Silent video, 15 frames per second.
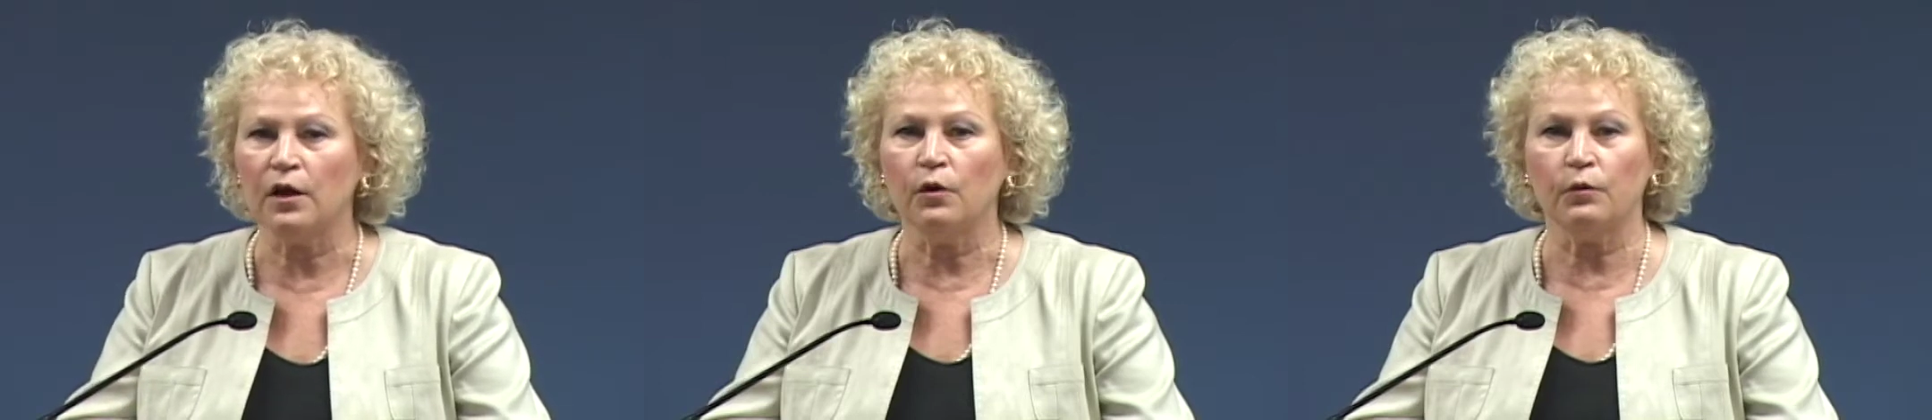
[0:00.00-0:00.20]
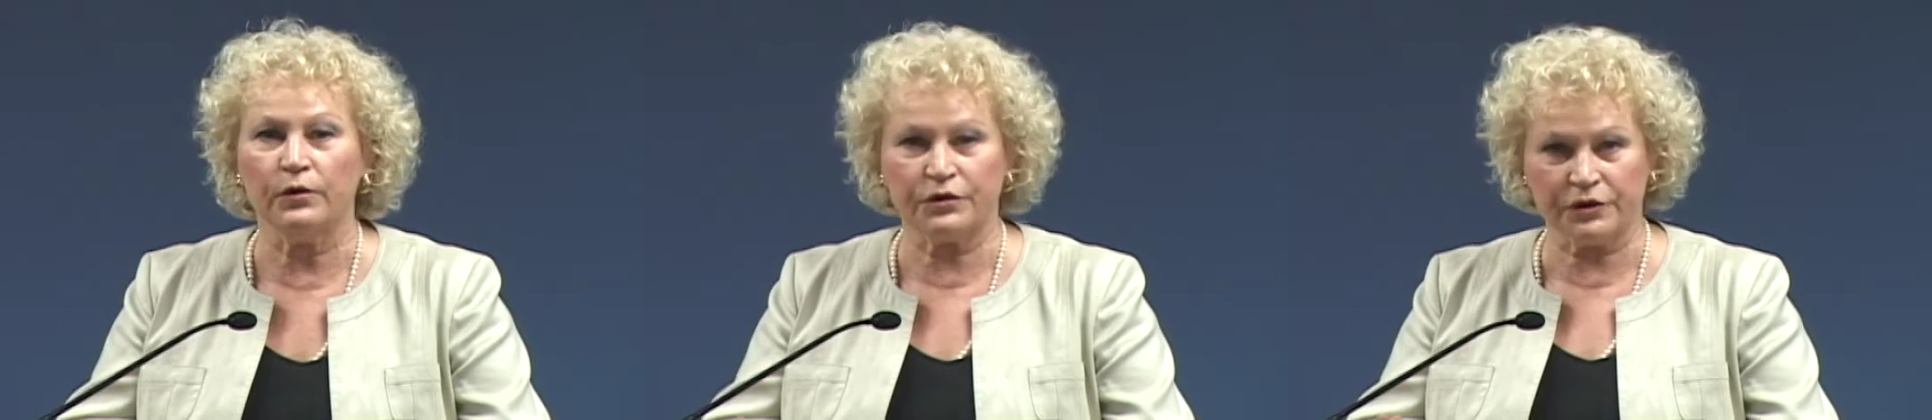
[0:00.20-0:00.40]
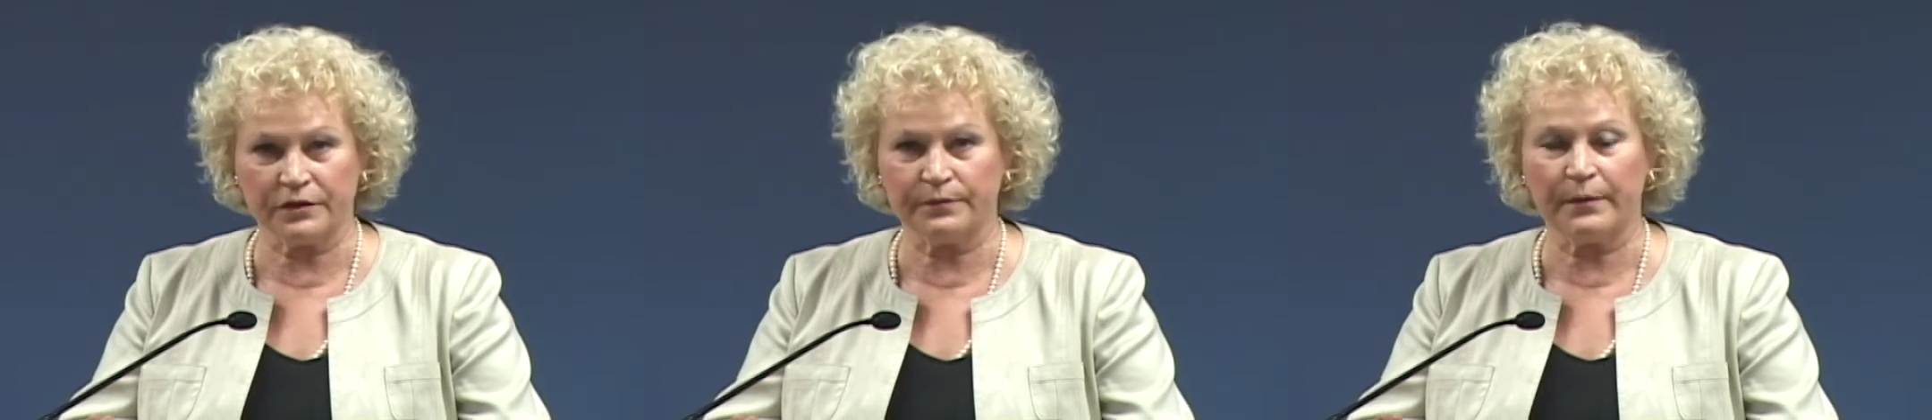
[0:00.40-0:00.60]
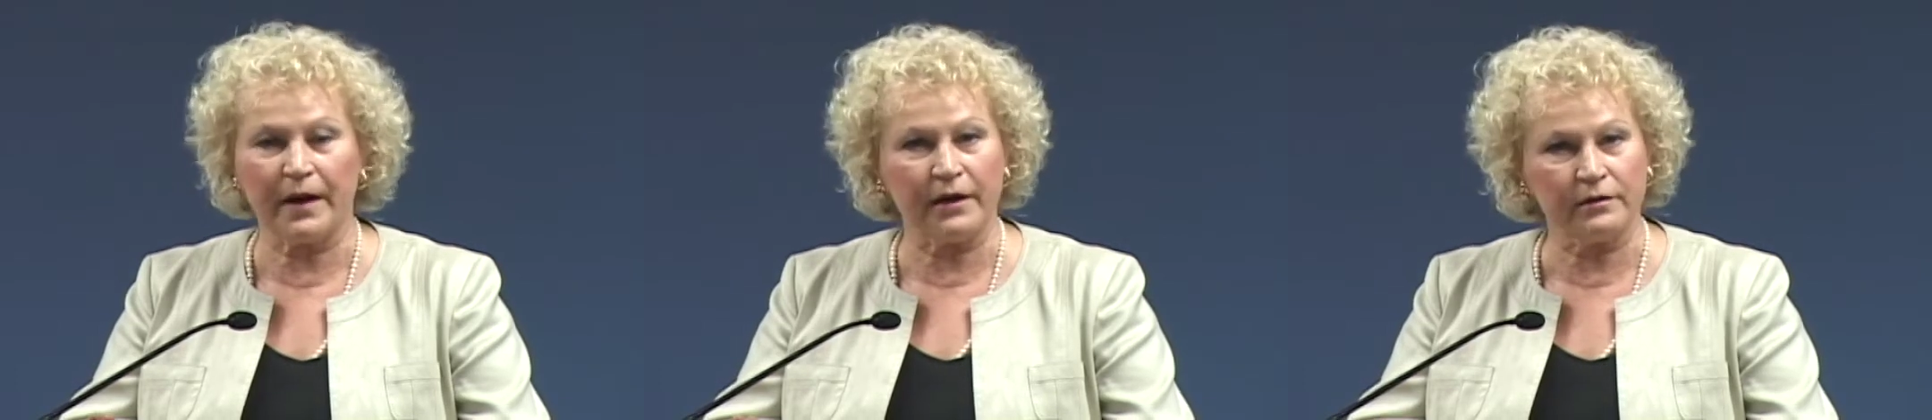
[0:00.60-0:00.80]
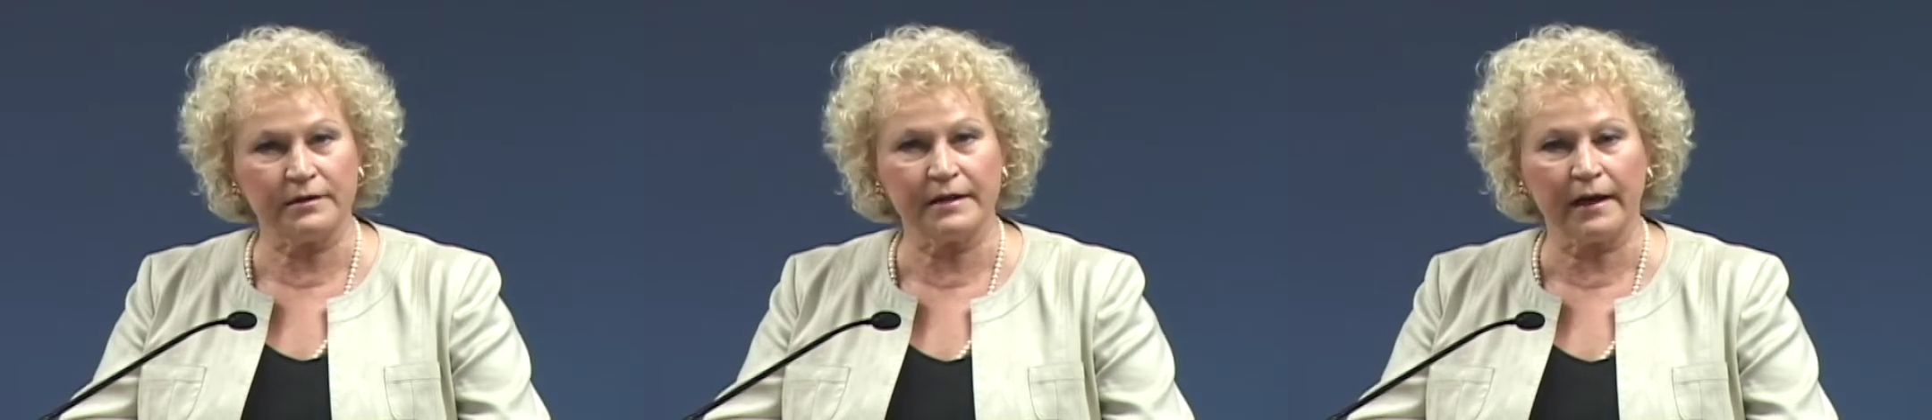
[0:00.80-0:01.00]
which is
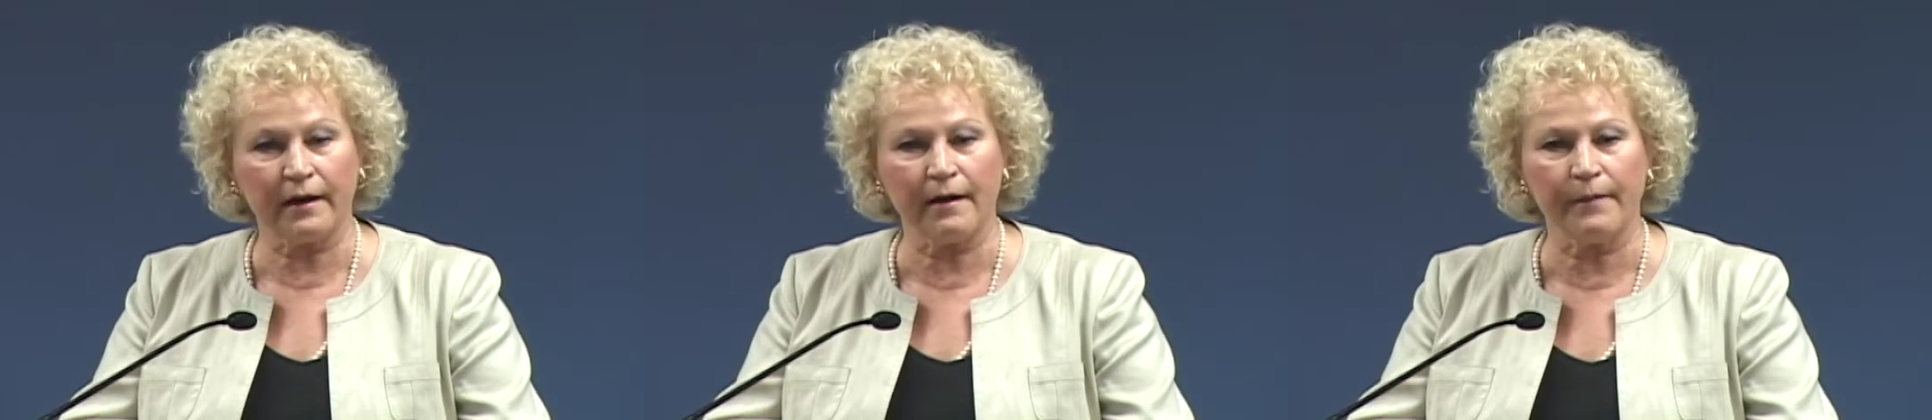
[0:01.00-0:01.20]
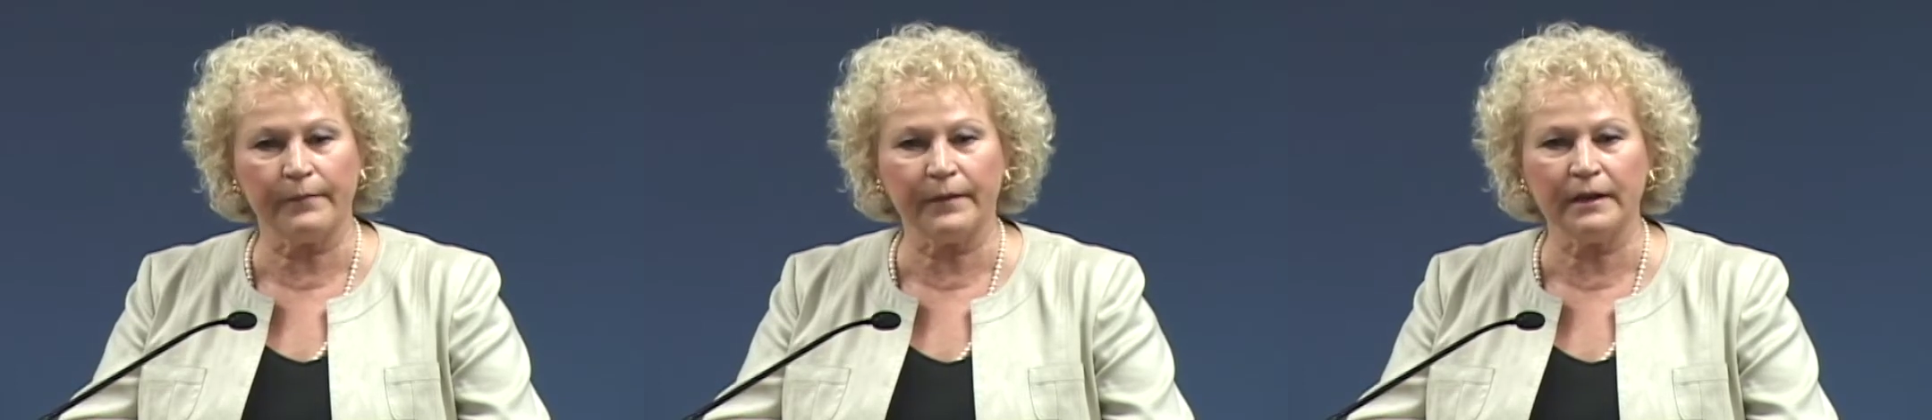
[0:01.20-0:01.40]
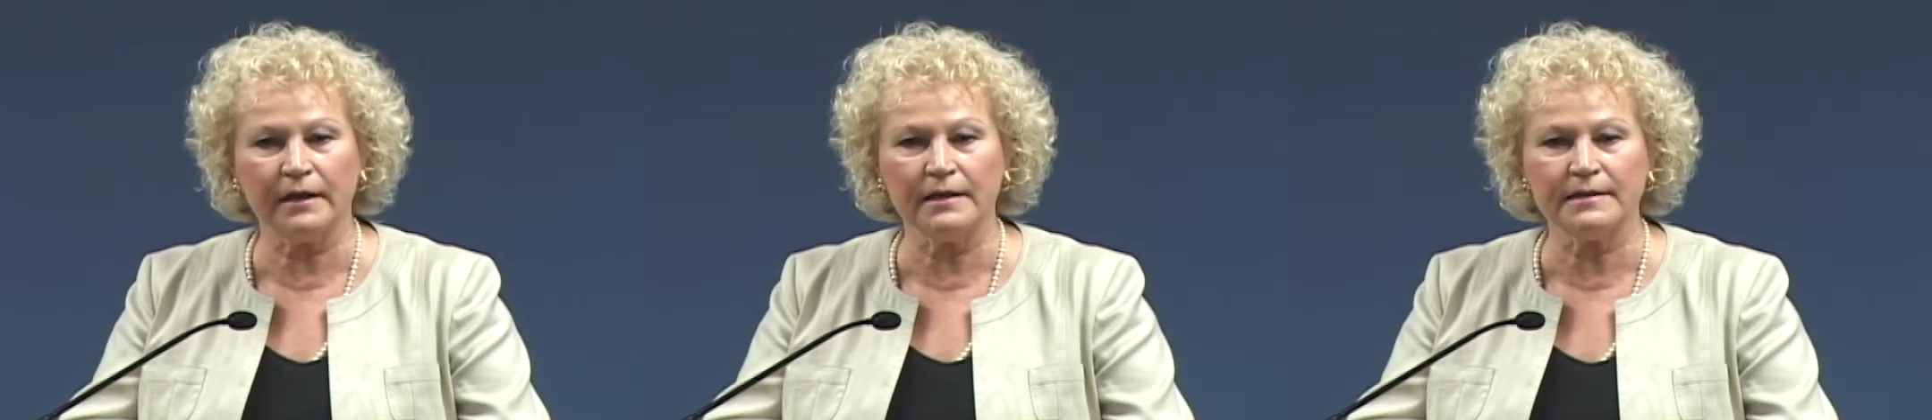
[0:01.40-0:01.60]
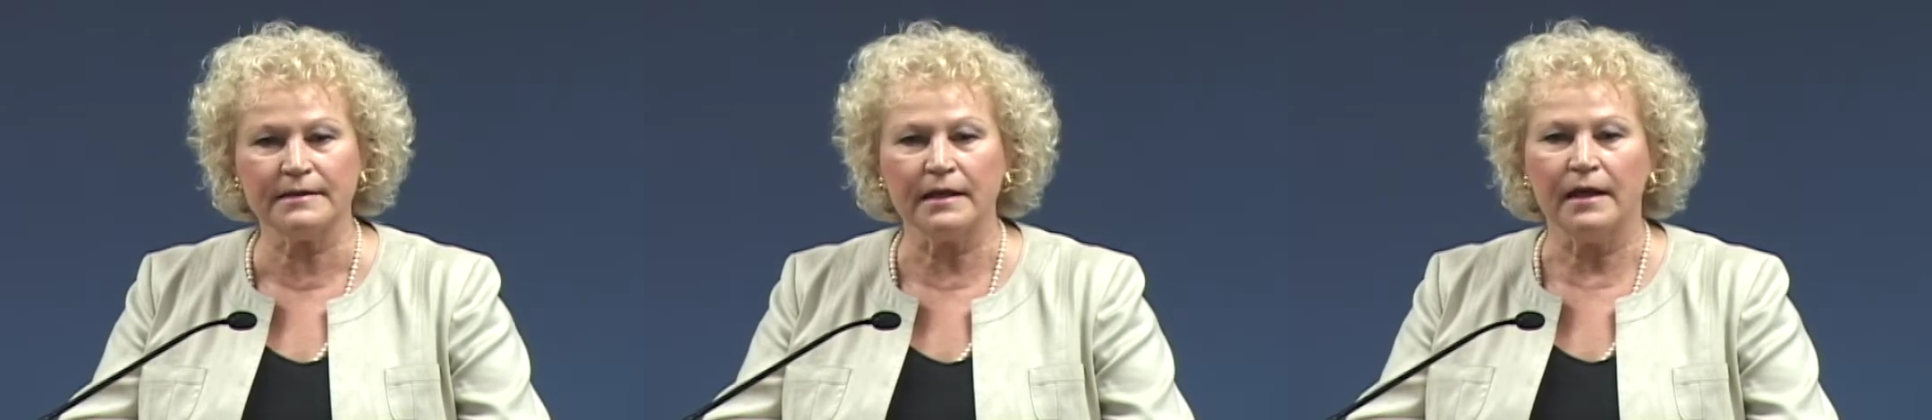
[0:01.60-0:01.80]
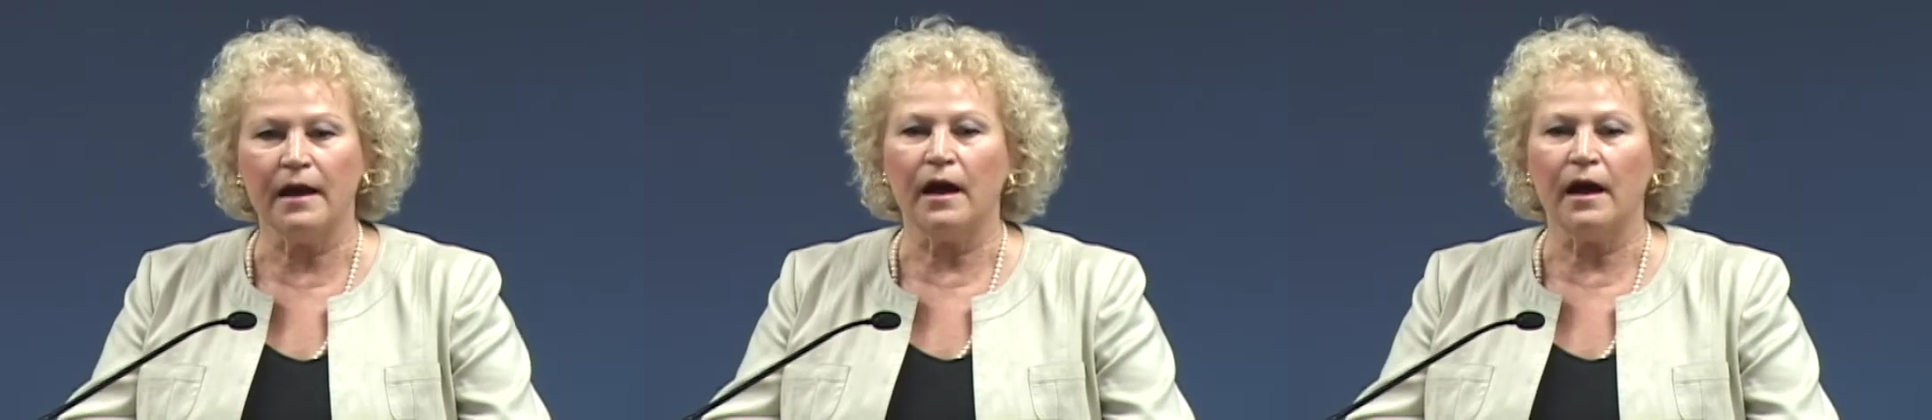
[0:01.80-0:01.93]
biotech companies.